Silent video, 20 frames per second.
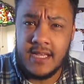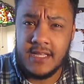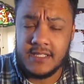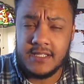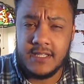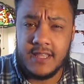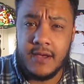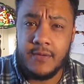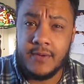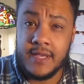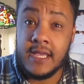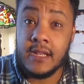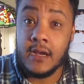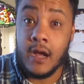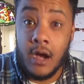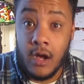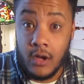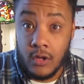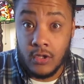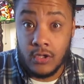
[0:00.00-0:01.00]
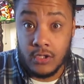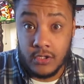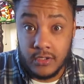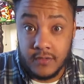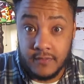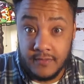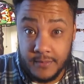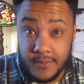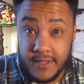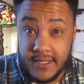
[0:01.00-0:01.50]
so that we can all
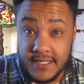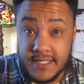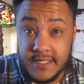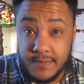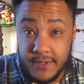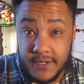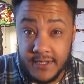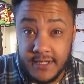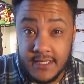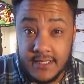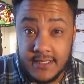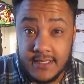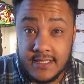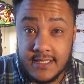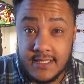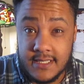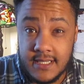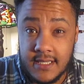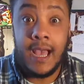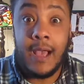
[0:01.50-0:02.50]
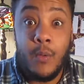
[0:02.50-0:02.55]
learn from the experience.